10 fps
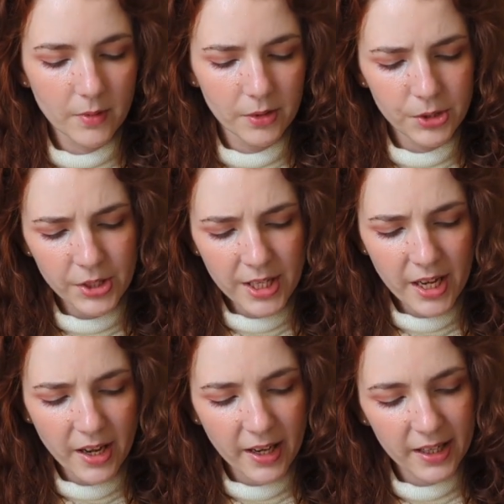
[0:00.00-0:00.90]
So
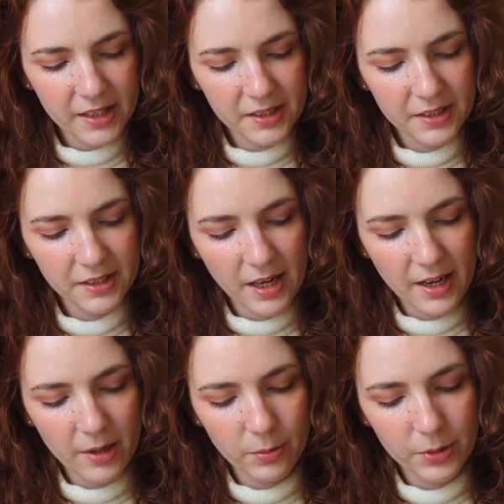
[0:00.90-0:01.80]
yeah, I guess
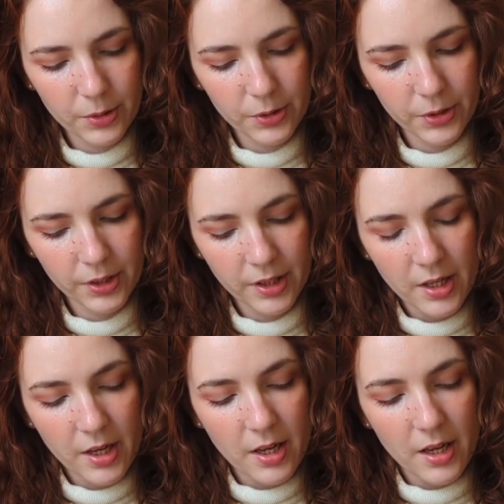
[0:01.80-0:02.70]
I will,
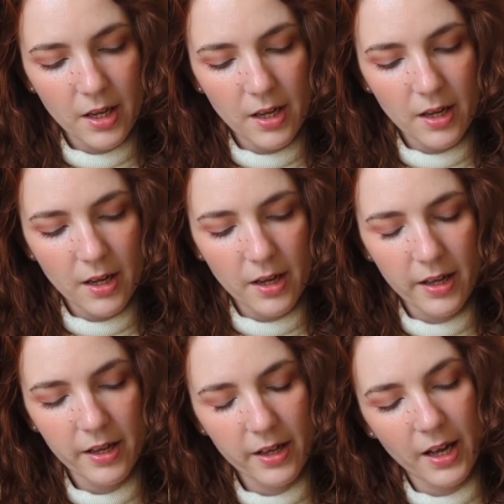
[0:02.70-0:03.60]

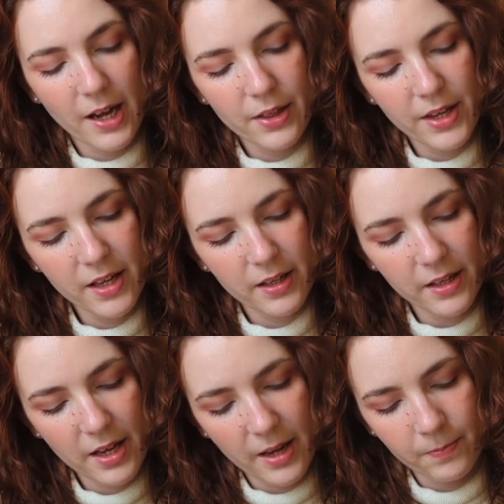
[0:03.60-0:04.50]
I
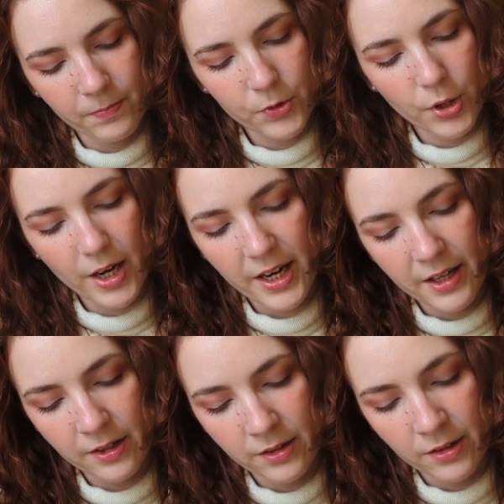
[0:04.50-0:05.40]
think, yeah, try
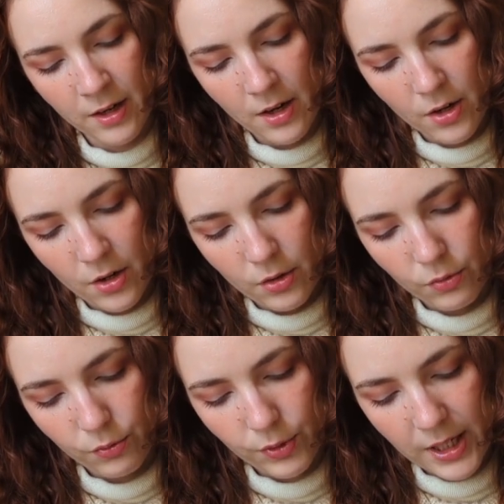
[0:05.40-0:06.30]
and
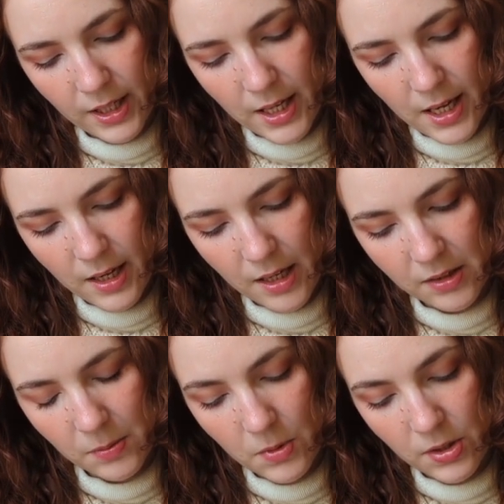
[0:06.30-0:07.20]
really
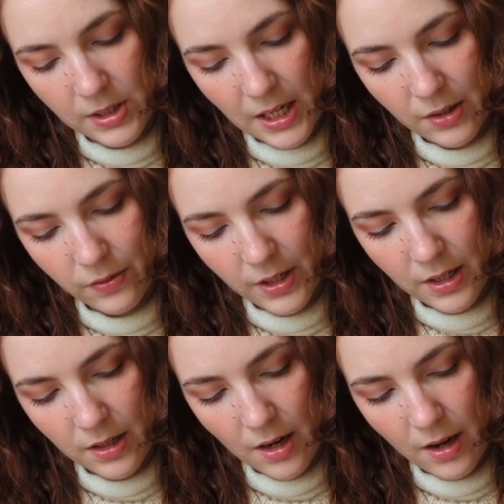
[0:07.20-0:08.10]
get some use out of it.